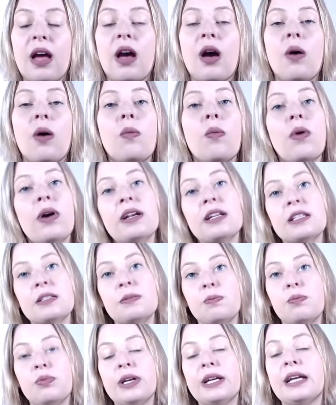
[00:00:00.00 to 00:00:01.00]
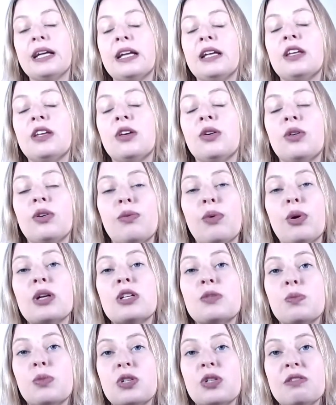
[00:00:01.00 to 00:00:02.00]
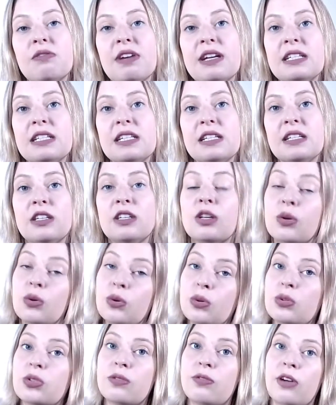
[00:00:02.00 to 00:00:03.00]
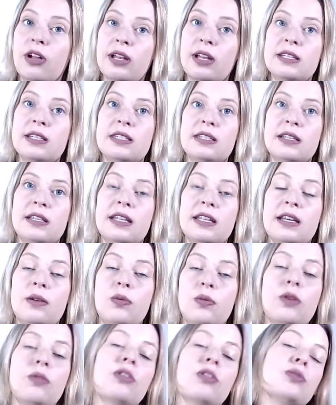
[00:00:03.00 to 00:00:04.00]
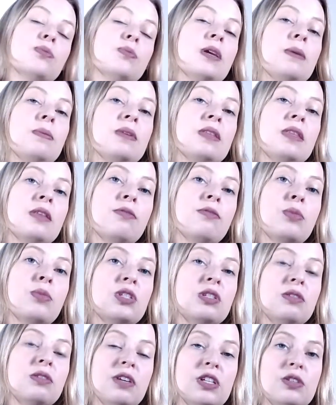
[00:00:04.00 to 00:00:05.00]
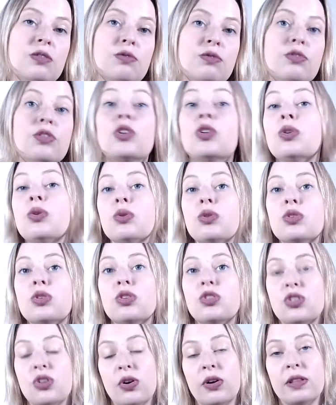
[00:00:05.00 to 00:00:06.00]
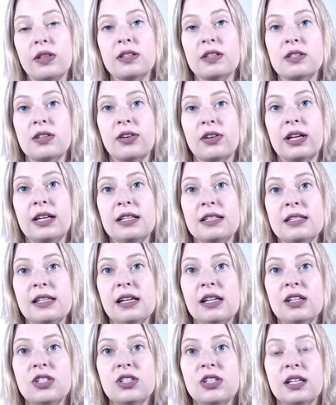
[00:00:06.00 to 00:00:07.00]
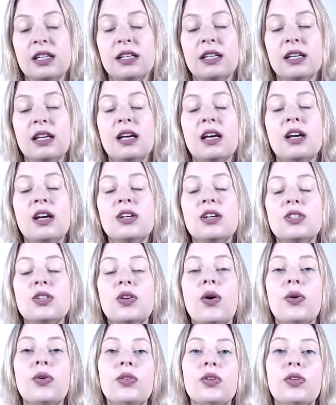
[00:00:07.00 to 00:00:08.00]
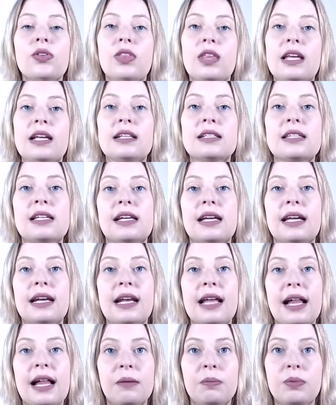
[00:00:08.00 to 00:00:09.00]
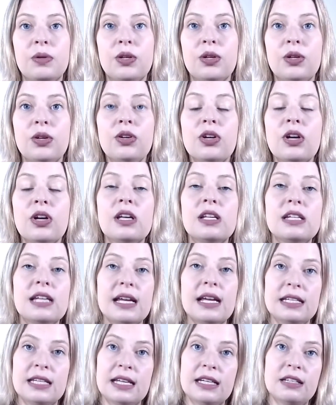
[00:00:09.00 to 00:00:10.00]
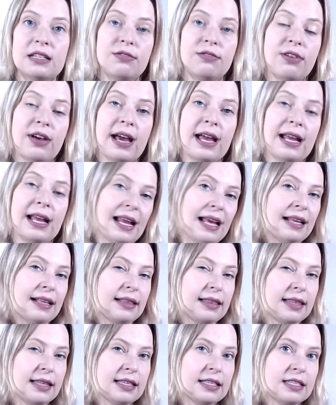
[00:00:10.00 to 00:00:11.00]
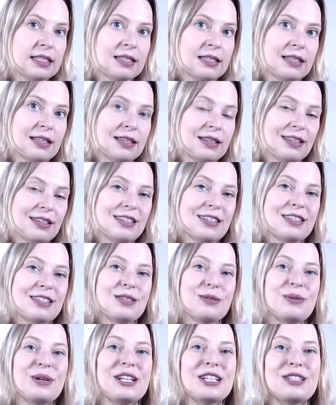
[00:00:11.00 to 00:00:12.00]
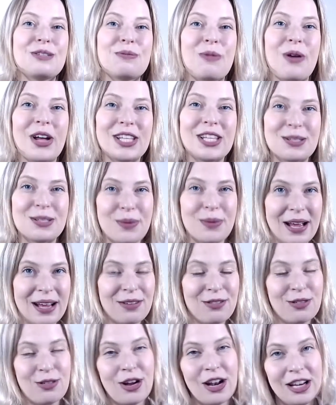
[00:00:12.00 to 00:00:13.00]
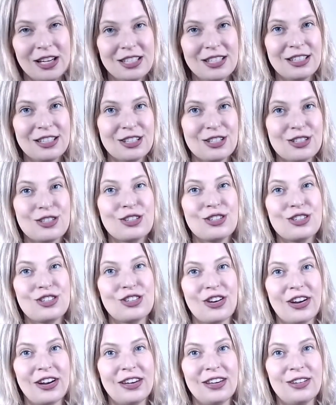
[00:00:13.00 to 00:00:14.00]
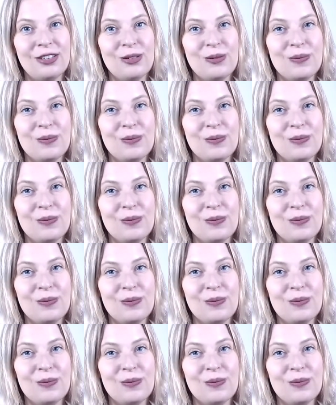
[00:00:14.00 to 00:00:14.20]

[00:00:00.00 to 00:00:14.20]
what is motivating you to volunteer there, what was maybe the motivation for you to join this organization. So all those things that can help you to identify like these sweet spots why a volunteer should join you.